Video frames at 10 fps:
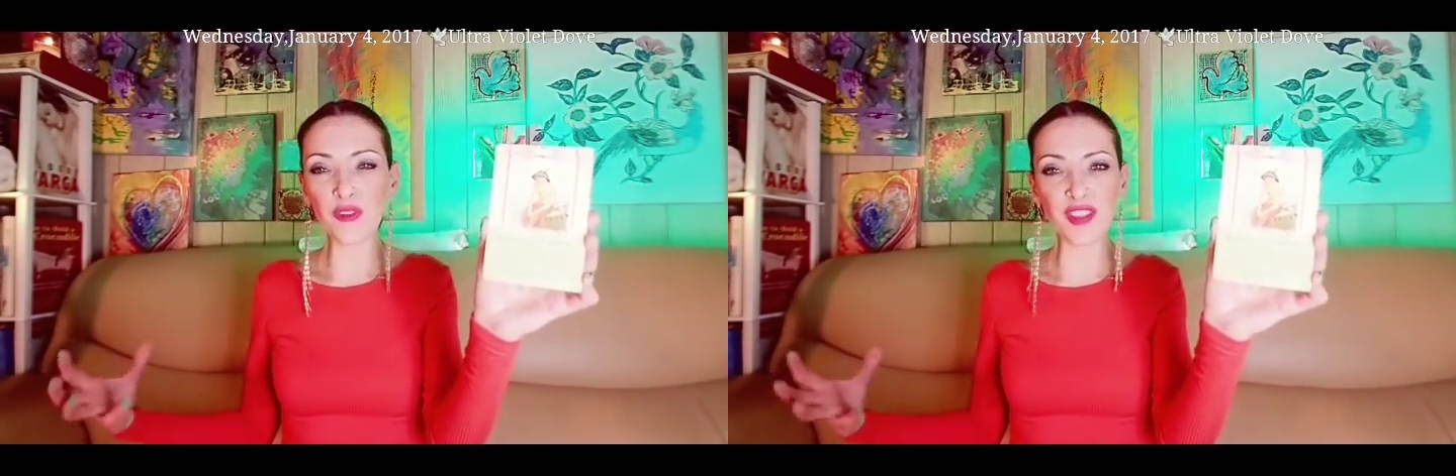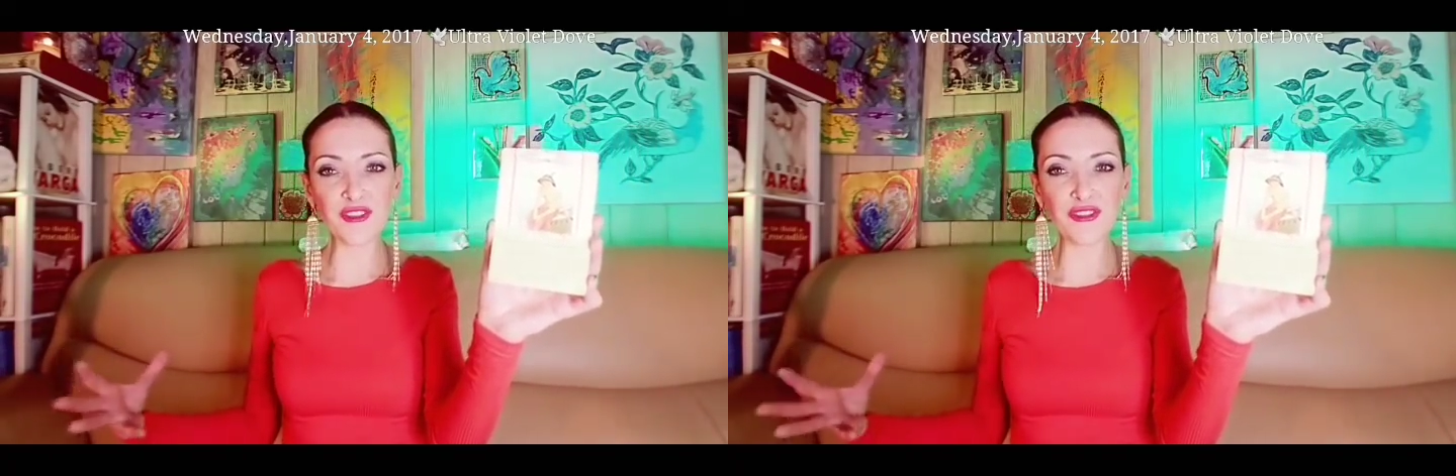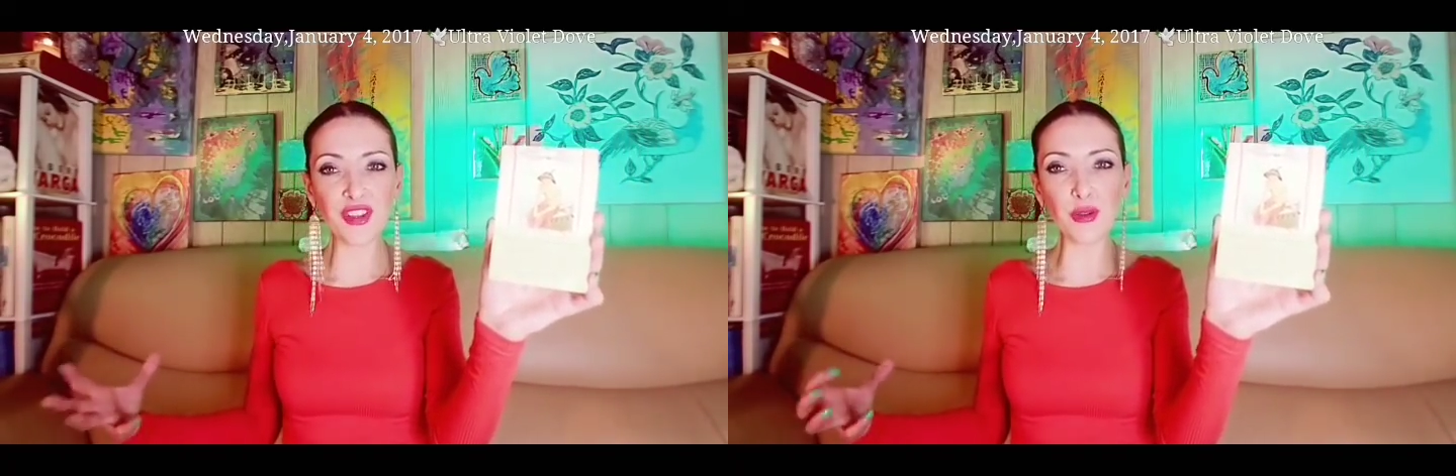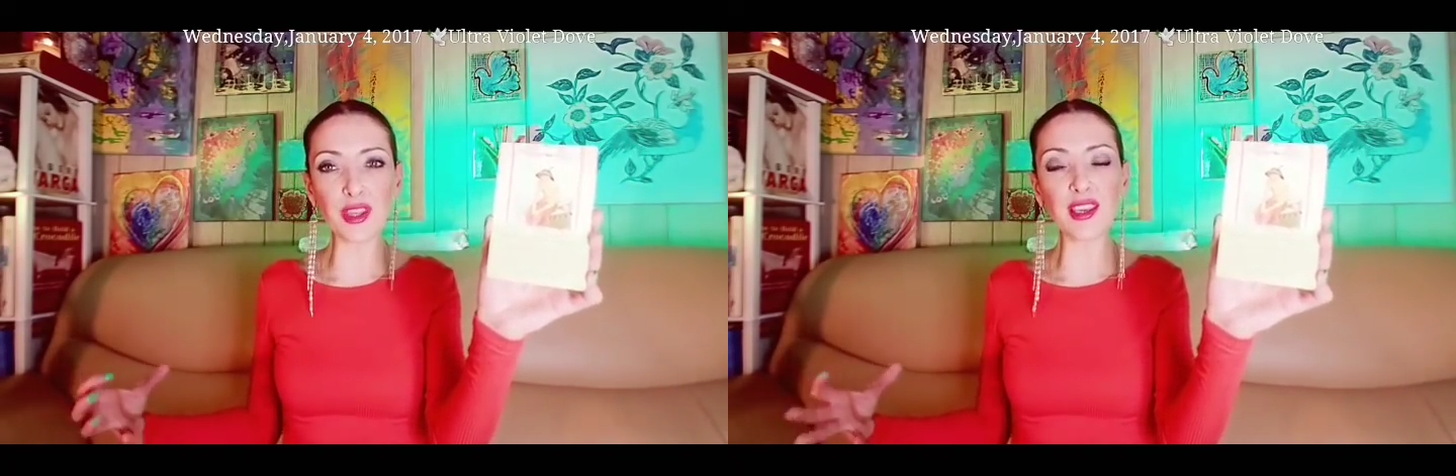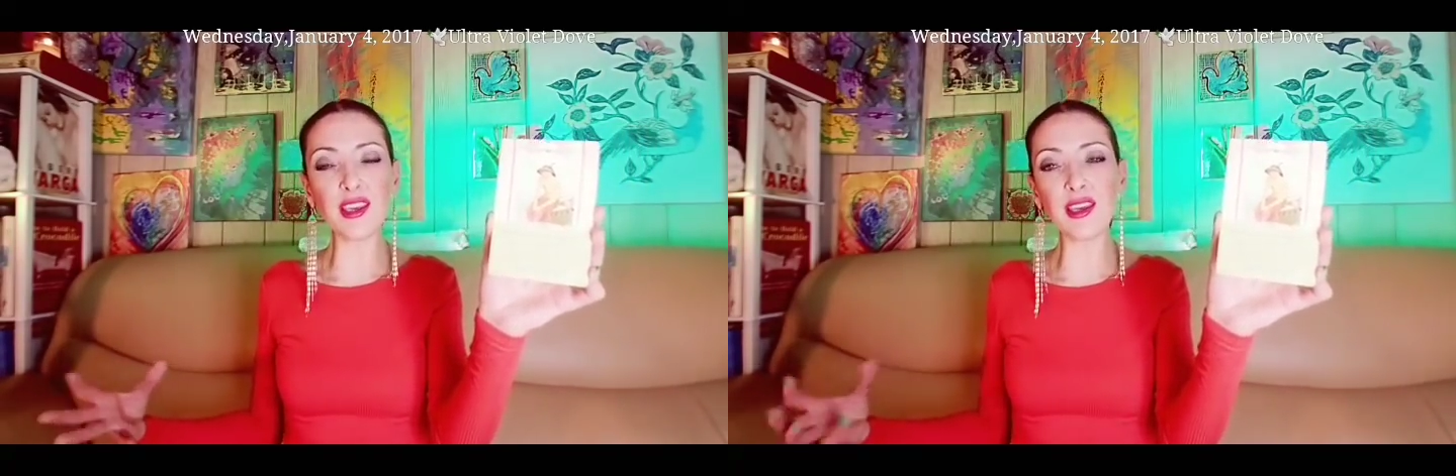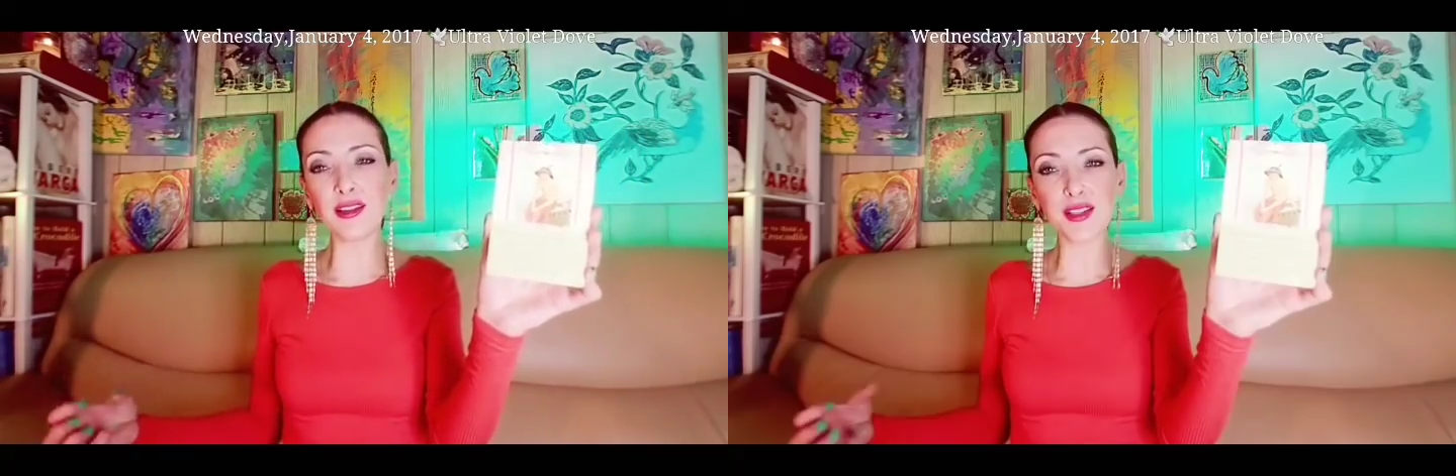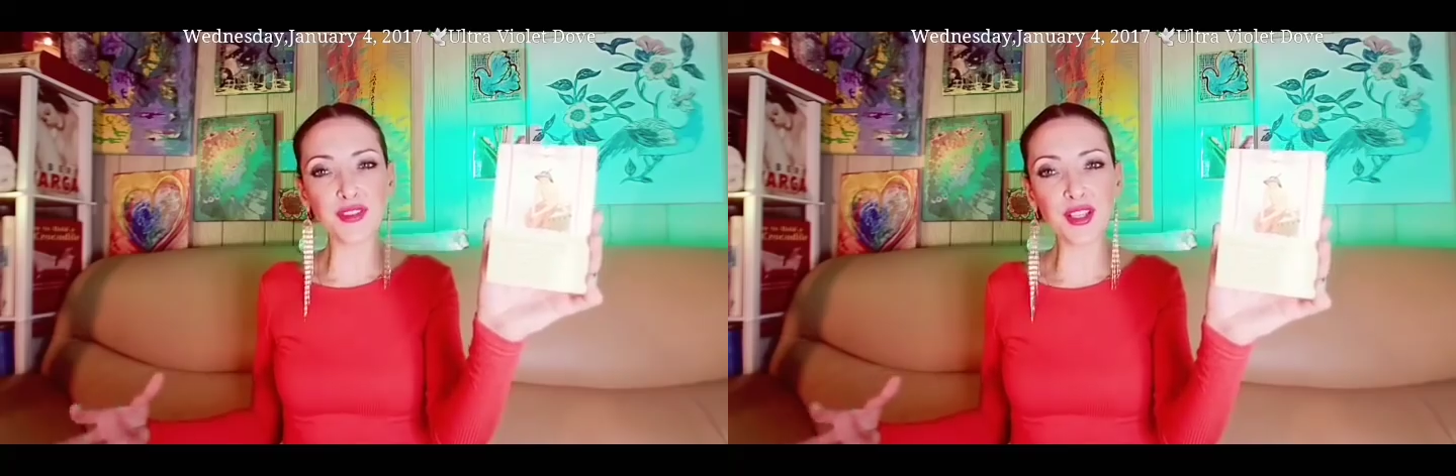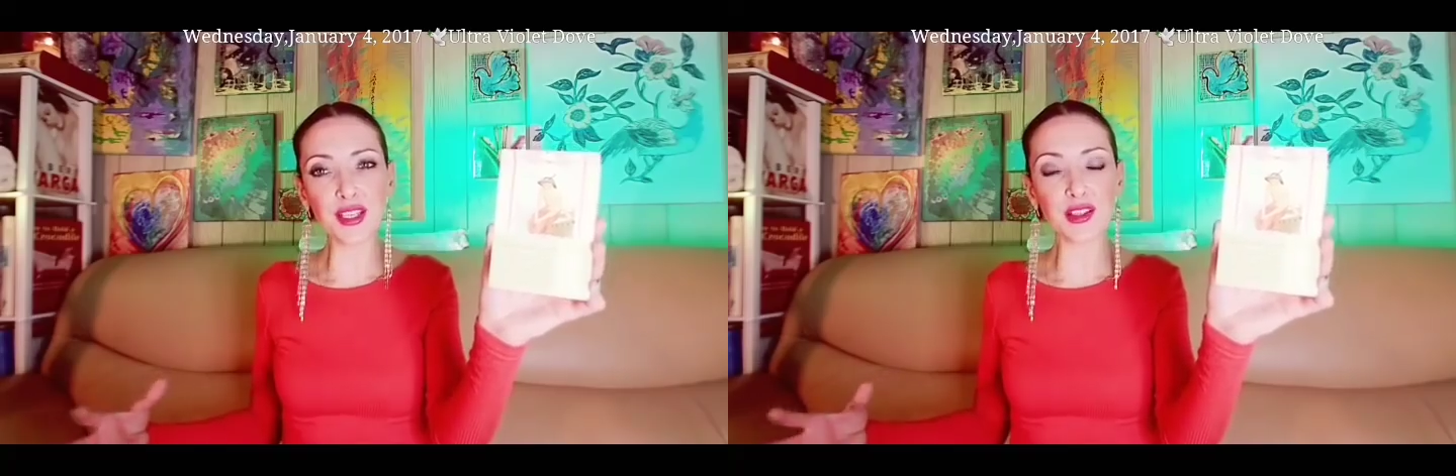they feel icky and they
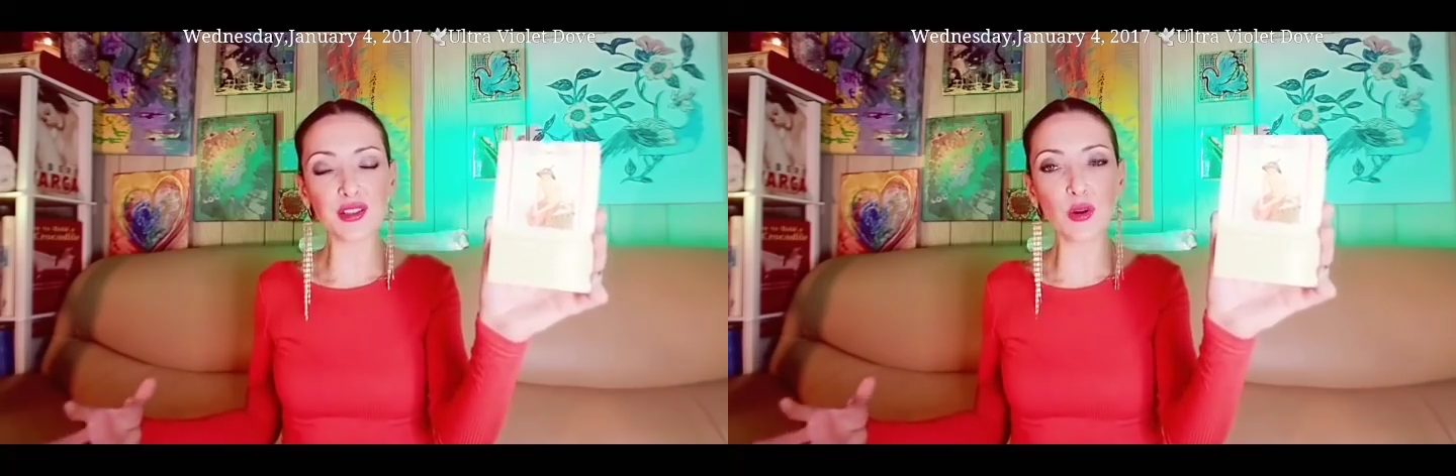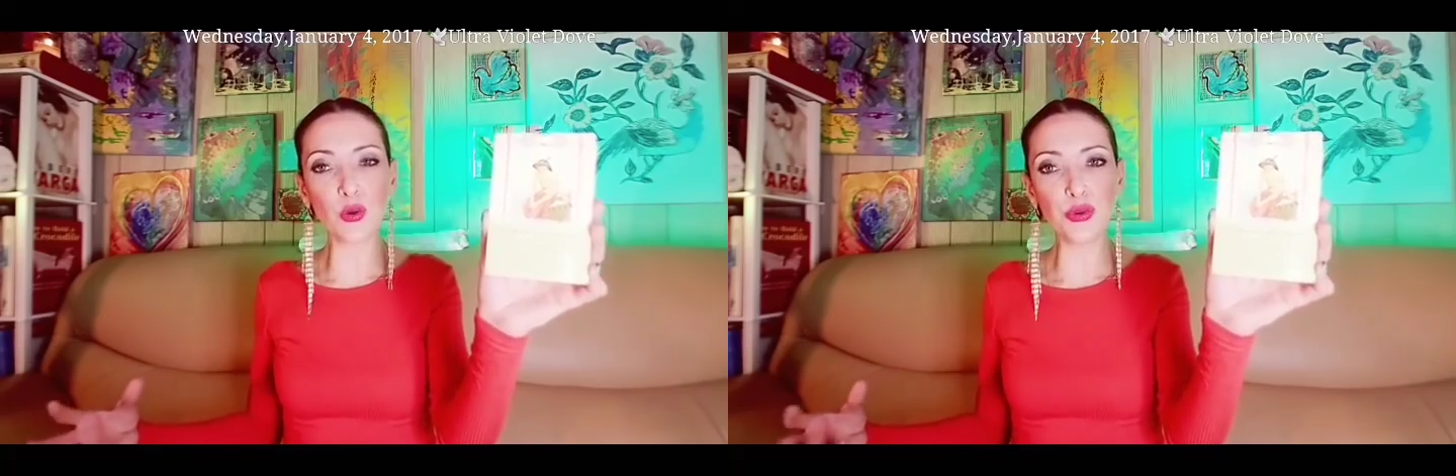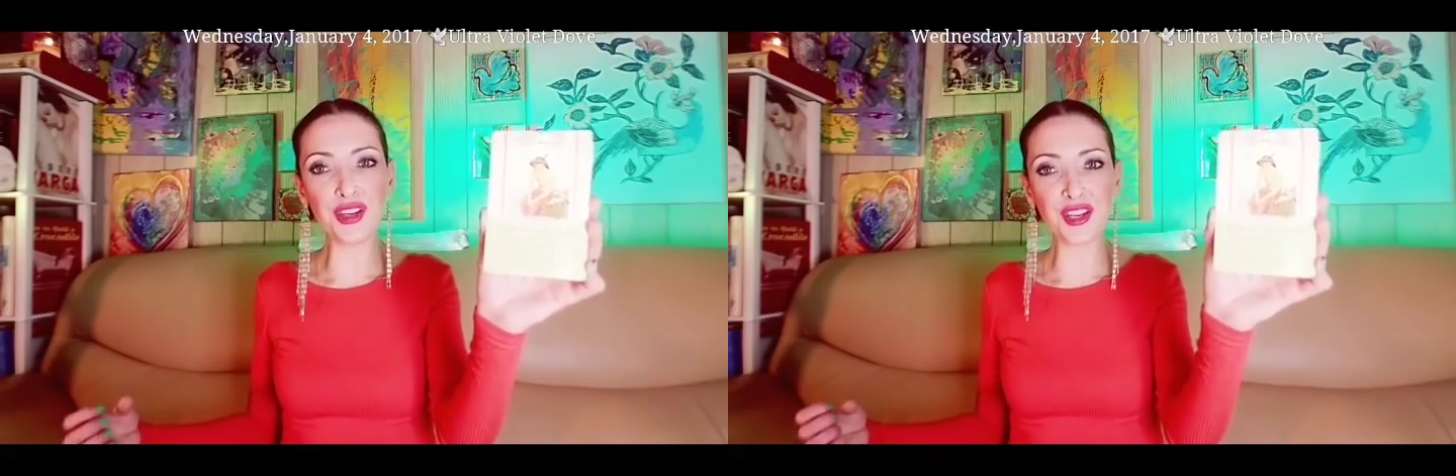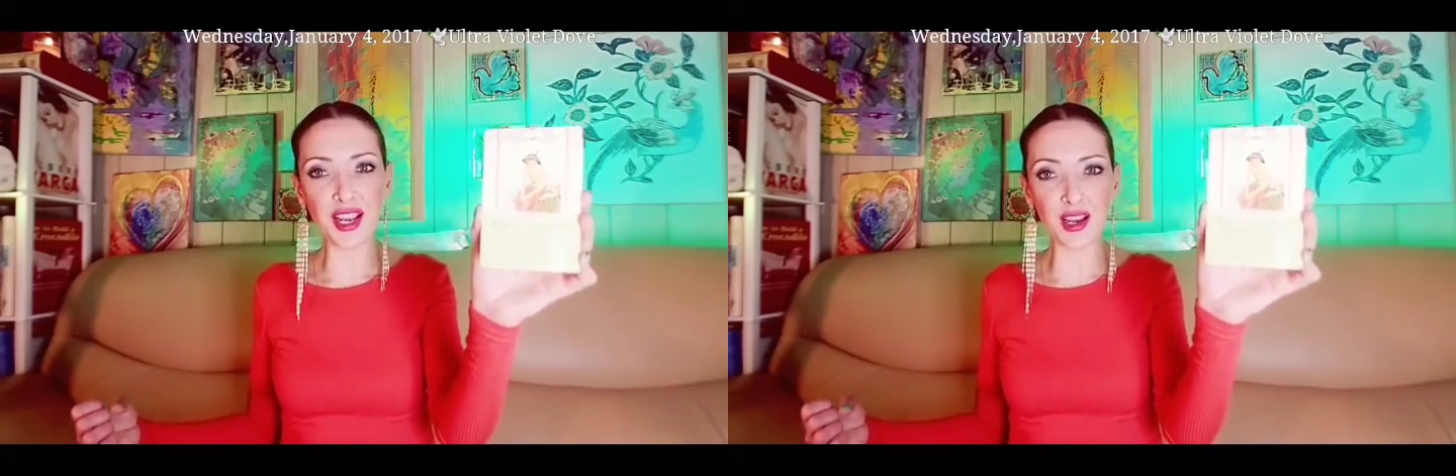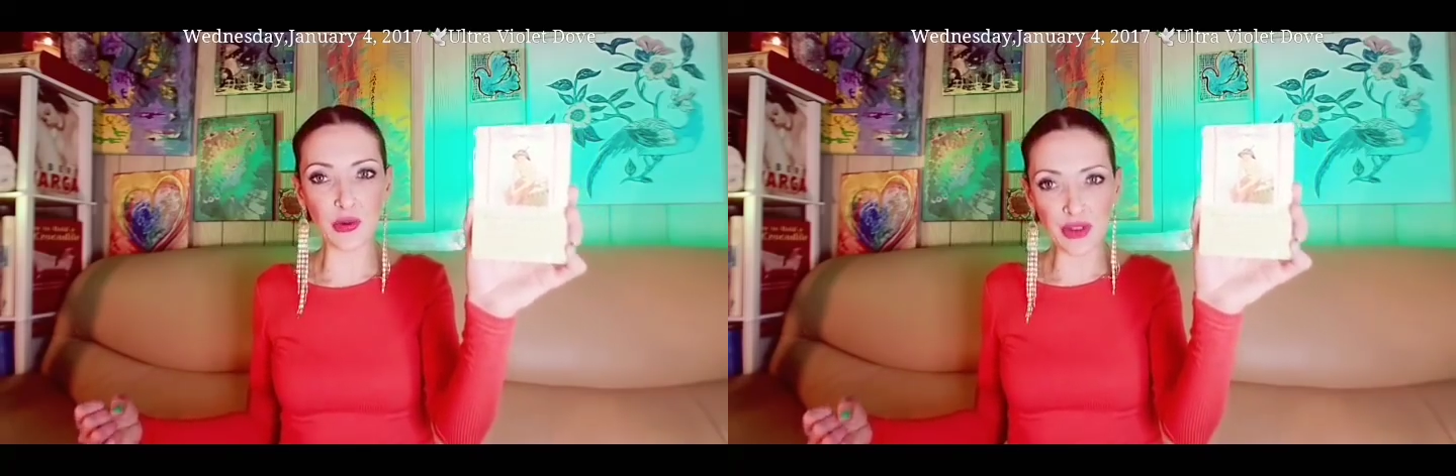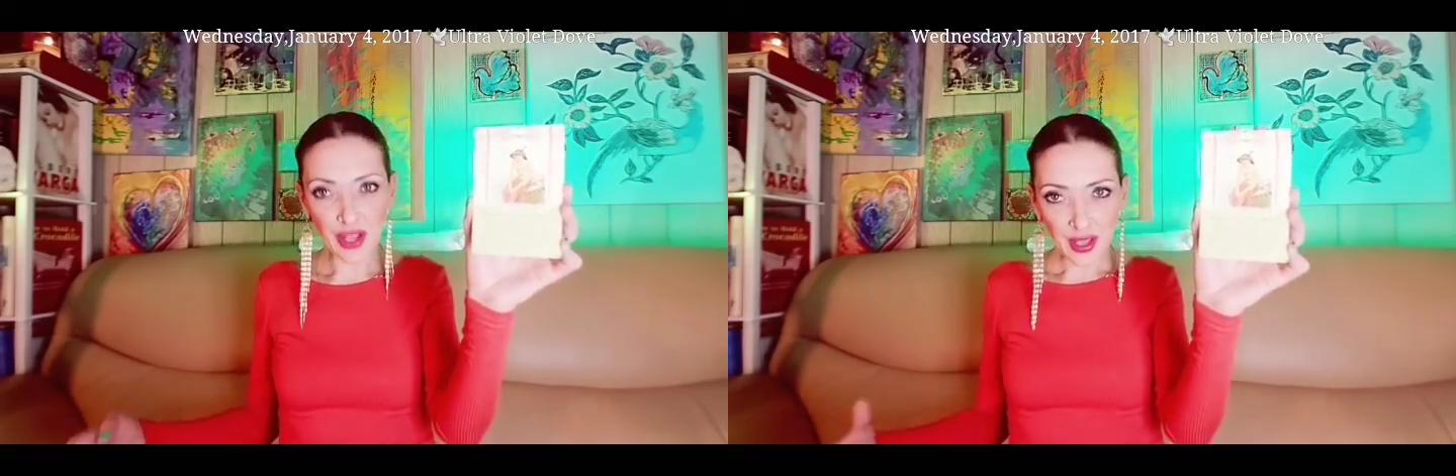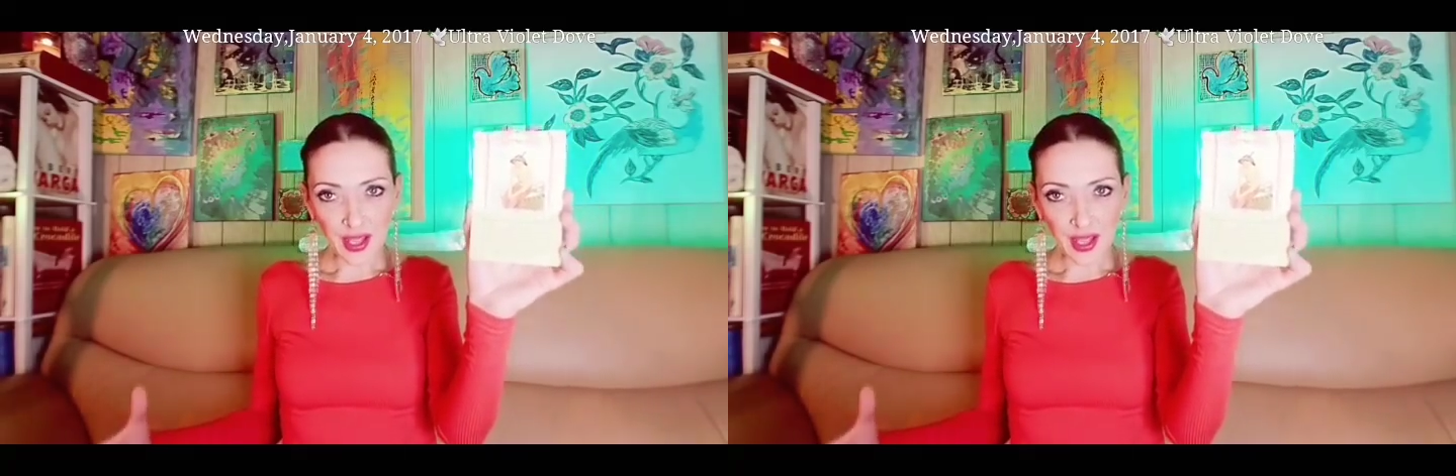feel like they're holding you down.